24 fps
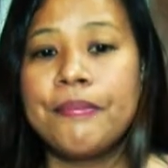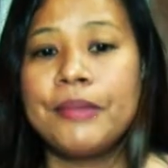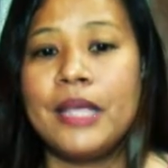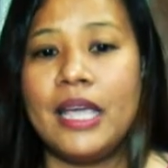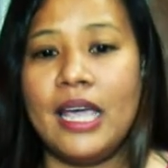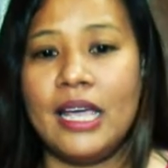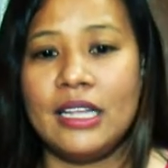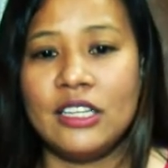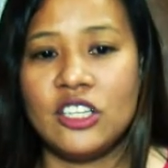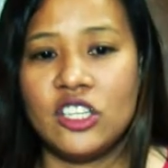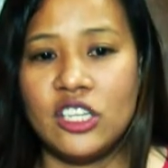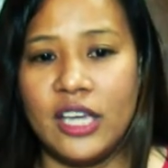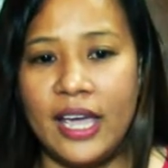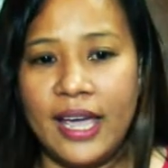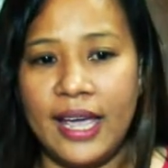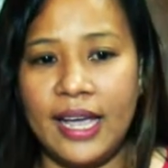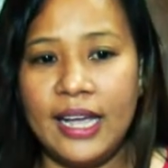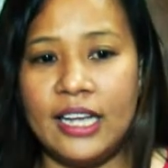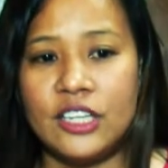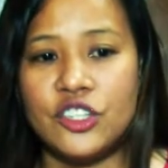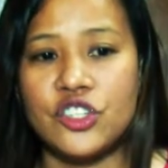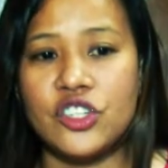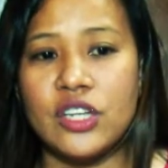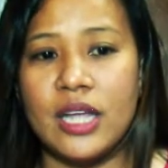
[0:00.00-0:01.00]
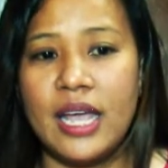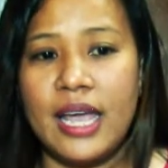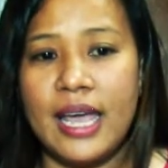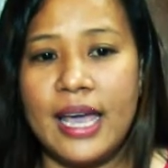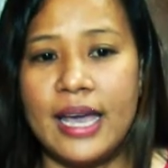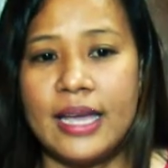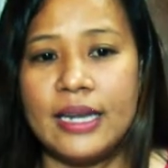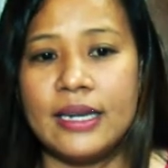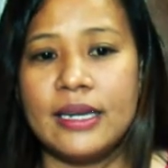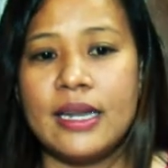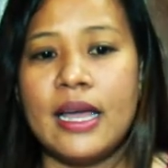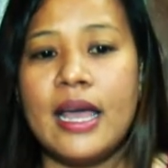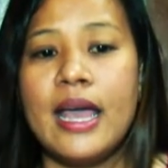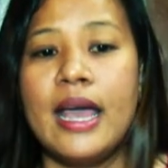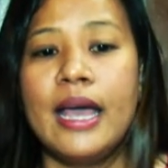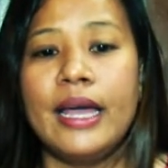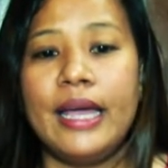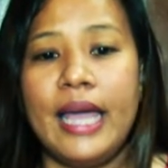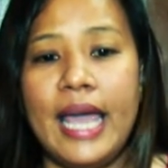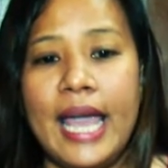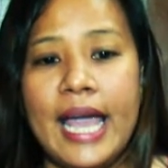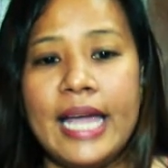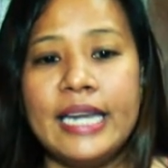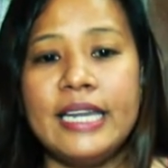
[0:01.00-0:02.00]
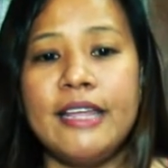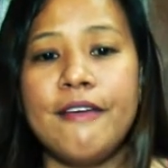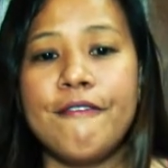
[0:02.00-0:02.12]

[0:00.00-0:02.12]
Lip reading: engage in any